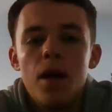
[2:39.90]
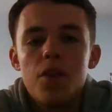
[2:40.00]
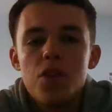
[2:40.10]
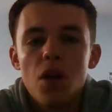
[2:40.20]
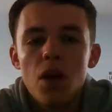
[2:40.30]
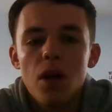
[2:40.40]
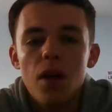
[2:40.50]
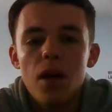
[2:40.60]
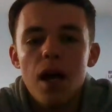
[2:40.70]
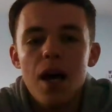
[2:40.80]
So
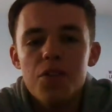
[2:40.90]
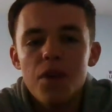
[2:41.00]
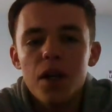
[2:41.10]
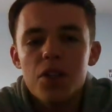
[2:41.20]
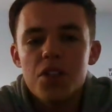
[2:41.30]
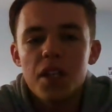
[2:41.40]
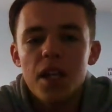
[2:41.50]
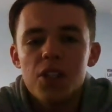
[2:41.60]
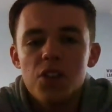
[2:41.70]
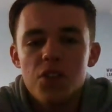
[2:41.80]
as far as
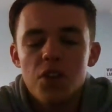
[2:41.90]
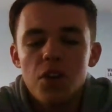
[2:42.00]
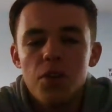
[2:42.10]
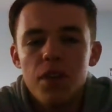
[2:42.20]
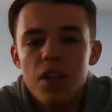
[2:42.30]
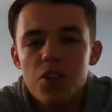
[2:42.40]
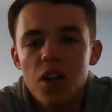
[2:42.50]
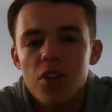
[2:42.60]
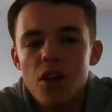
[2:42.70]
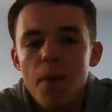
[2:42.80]
selections go for this
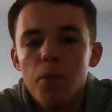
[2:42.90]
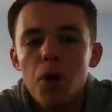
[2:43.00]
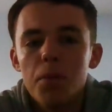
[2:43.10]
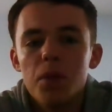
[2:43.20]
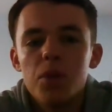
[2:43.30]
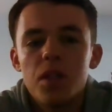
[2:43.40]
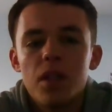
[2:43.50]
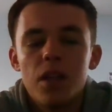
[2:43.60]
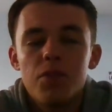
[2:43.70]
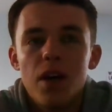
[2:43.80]
race, I probably
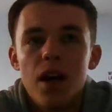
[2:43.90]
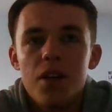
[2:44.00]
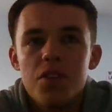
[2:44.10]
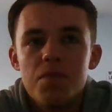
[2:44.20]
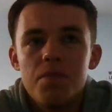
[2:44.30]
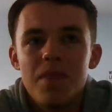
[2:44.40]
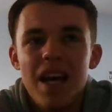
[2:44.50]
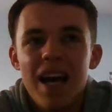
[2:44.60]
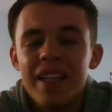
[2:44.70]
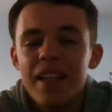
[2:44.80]
wouldn't advise
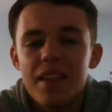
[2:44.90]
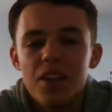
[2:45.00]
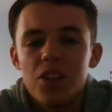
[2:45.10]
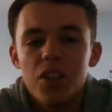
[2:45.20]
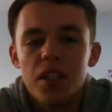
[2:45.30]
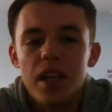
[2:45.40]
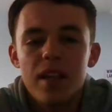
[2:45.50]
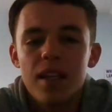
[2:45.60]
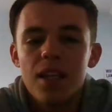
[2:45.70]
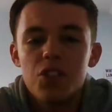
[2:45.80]
anything currently. I
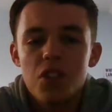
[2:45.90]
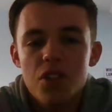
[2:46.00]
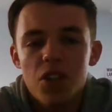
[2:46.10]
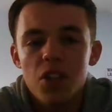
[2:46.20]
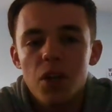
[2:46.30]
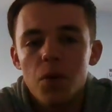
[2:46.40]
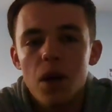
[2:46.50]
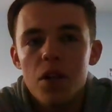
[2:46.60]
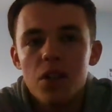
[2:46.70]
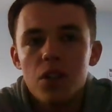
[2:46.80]
think it's just a great
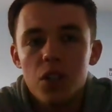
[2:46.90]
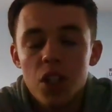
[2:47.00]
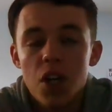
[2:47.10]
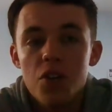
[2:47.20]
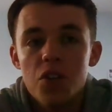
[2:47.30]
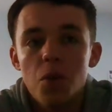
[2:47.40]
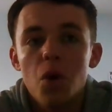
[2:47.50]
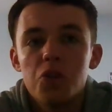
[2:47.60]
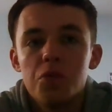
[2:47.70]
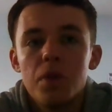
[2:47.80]
race to
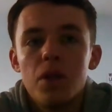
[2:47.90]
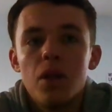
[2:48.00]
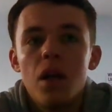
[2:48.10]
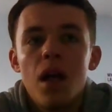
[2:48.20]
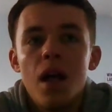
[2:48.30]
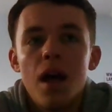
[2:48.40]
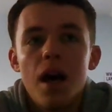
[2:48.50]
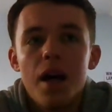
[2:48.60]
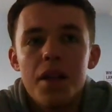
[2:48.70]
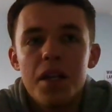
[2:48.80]
watch, but
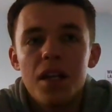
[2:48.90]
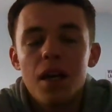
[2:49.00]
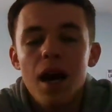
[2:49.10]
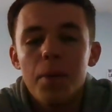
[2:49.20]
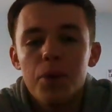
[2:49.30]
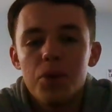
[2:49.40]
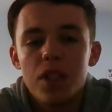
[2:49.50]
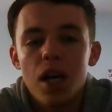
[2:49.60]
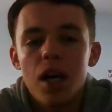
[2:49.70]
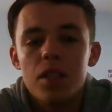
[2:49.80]
I think
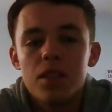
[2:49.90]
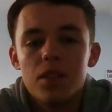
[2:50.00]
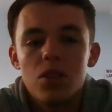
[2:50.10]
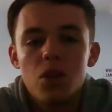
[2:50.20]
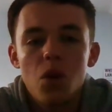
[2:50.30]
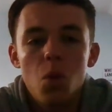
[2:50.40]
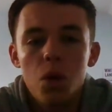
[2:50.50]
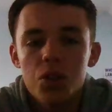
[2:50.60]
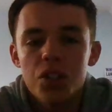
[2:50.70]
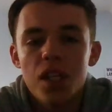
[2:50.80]
Aplutard
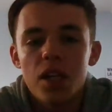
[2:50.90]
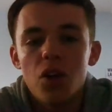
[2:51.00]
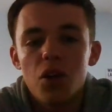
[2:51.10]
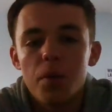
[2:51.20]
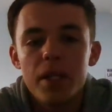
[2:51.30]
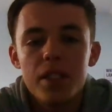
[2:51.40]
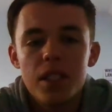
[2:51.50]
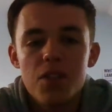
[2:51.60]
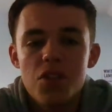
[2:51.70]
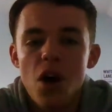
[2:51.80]
will take all the
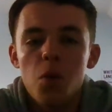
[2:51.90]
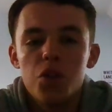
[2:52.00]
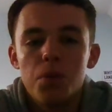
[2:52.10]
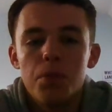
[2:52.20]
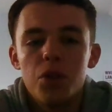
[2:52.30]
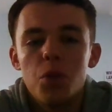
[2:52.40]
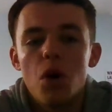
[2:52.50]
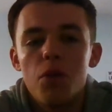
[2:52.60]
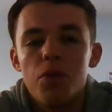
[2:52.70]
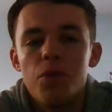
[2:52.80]
beating, so I wouldn't put you
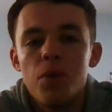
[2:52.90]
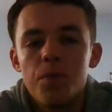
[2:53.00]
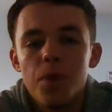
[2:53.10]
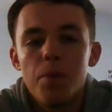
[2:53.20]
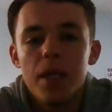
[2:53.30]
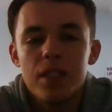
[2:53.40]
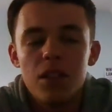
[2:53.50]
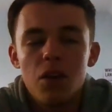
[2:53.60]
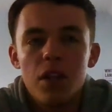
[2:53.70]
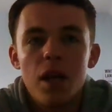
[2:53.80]
off
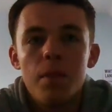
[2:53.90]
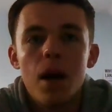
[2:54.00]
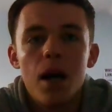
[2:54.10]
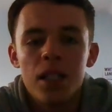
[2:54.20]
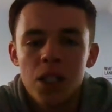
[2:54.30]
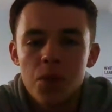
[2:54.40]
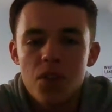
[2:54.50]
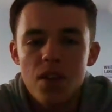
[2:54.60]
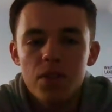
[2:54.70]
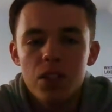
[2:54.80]
betting on him at around
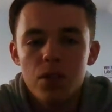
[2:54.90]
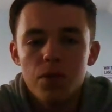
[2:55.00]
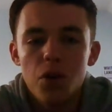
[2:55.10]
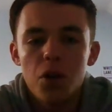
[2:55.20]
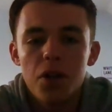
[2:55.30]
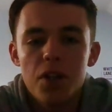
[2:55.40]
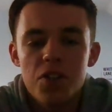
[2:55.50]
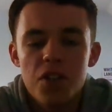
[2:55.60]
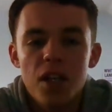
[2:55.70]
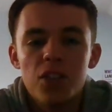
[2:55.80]
7-4 at this
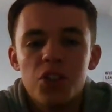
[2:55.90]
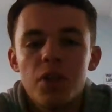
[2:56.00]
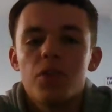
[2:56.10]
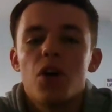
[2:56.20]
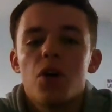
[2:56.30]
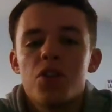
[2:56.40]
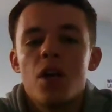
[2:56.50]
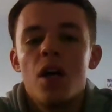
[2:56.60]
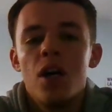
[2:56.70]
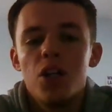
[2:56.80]
stage. And of course,
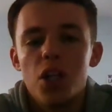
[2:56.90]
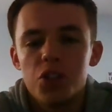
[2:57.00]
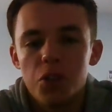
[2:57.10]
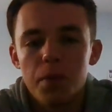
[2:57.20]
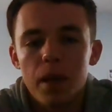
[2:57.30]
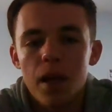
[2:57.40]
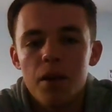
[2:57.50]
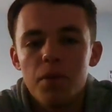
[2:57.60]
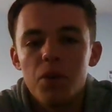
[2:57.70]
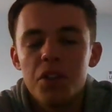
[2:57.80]
Rachel
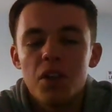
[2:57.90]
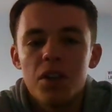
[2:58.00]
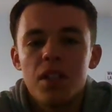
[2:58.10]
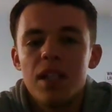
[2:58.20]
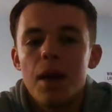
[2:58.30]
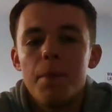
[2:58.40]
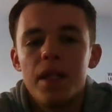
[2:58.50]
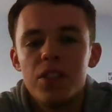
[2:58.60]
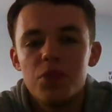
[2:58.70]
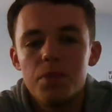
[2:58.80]
Blackmore, you're not going to get
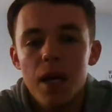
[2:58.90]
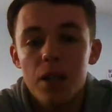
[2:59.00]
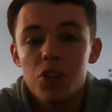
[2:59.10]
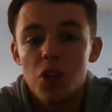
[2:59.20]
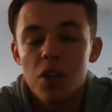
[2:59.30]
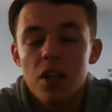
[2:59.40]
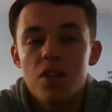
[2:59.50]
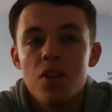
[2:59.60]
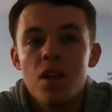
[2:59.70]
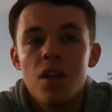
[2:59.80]
many better
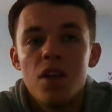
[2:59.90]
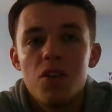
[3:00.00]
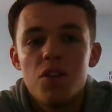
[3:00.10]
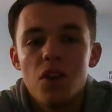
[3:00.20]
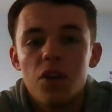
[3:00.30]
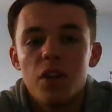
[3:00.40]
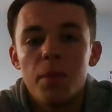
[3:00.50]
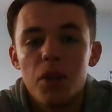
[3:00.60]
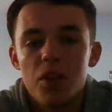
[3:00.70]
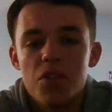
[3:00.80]
jockeys, so your
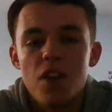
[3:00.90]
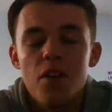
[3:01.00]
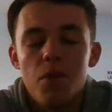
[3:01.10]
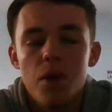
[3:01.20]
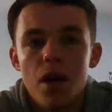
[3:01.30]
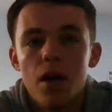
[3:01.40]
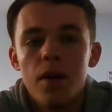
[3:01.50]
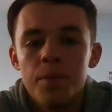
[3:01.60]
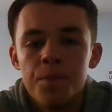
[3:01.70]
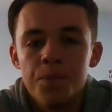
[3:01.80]
money's safe
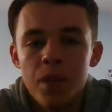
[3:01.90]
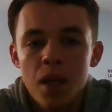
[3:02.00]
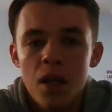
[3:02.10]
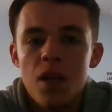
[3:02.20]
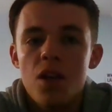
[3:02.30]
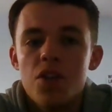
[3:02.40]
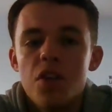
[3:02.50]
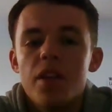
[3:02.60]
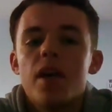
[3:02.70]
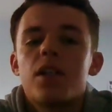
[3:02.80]
her.
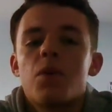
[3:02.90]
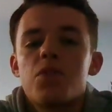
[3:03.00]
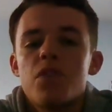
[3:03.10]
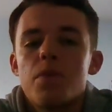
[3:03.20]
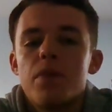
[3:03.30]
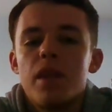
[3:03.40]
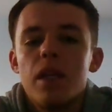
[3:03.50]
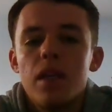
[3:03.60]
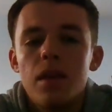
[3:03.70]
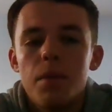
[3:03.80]
So that rounds up
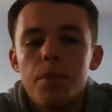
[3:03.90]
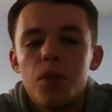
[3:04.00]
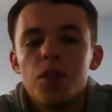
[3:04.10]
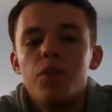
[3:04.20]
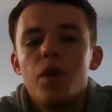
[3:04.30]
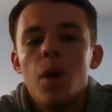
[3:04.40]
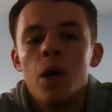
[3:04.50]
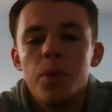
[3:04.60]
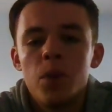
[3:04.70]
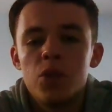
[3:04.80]
the preview. I
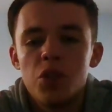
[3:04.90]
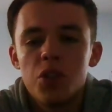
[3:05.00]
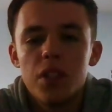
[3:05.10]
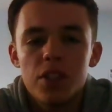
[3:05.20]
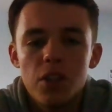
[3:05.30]
hope you enjoyed it.